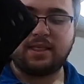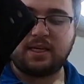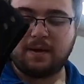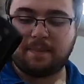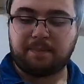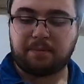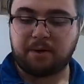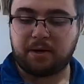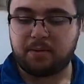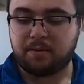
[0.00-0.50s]

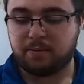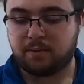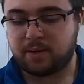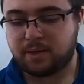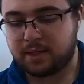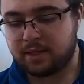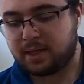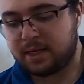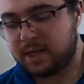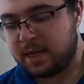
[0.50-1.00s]
neoprene one.
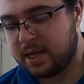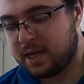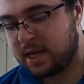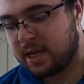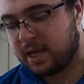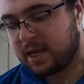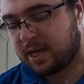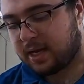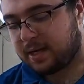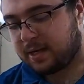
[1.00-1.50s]

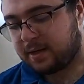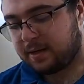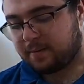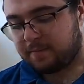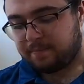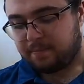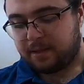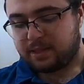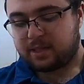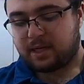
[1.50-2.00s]

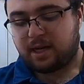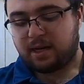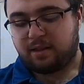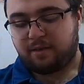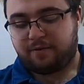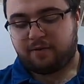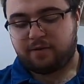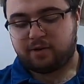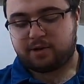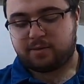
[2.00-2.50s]
That's kind of
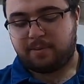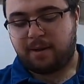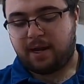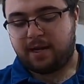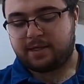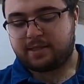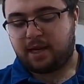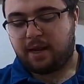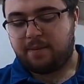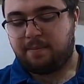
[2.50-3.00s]
the first
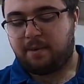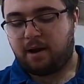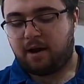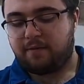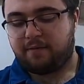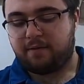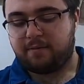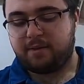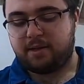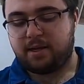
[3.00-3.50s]
mask I bought
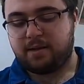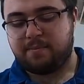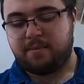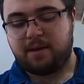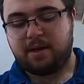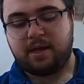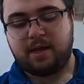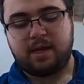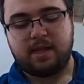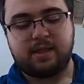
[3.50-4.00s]
from them.
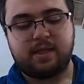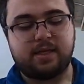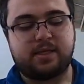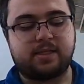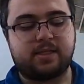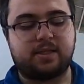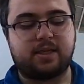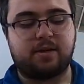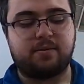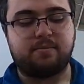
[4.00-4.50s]
This
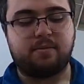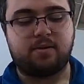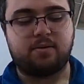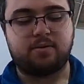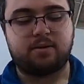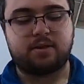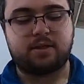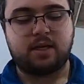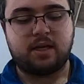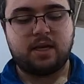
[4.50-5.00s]
is their
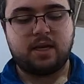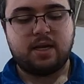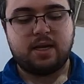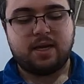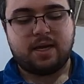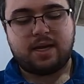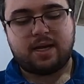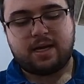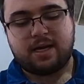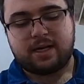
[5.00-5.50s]
most
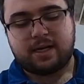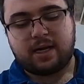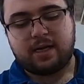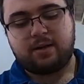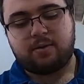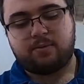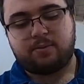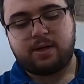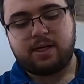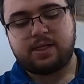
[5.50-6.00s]
kind
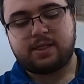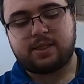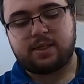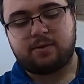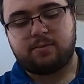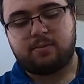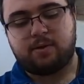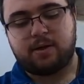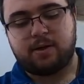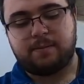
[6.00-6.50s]
of recent
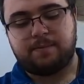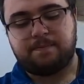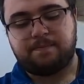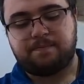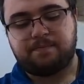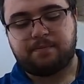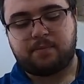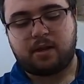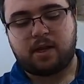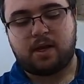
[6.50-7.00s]
one,
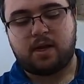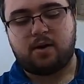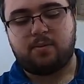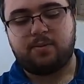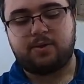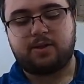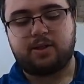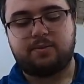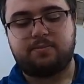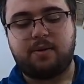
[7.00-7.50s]

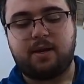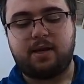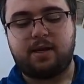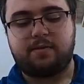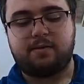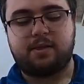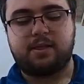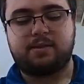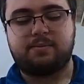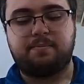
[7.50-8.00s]
which is made
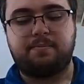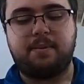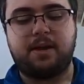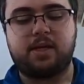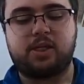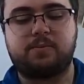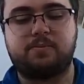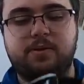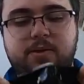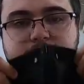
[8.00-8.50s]
of this
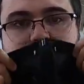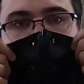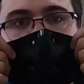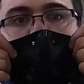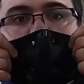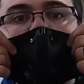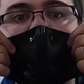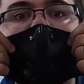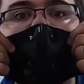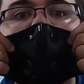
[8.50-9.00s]
mesh
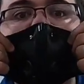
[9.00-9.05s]
material,